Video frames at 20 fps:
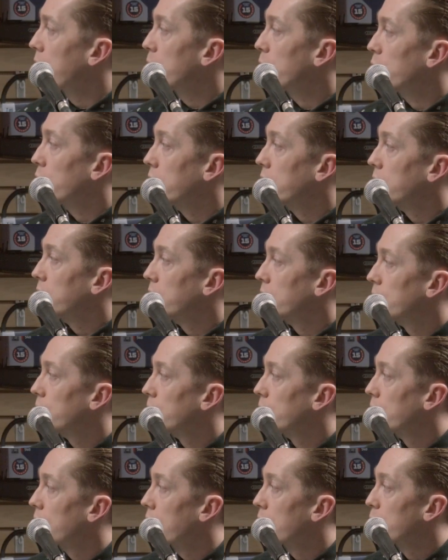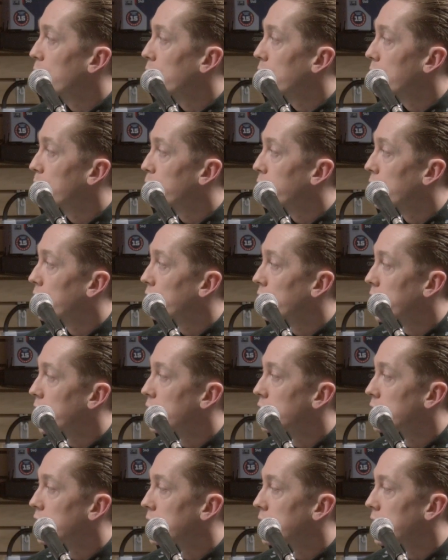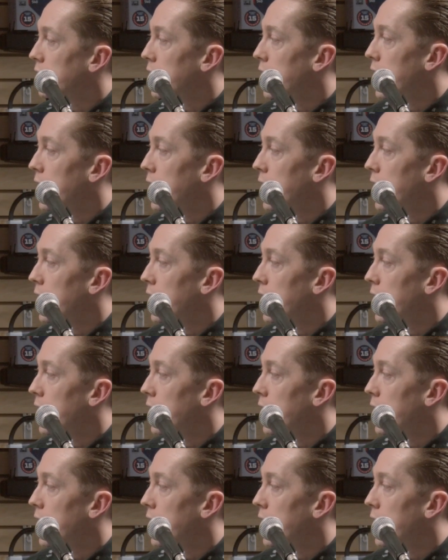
really privileged.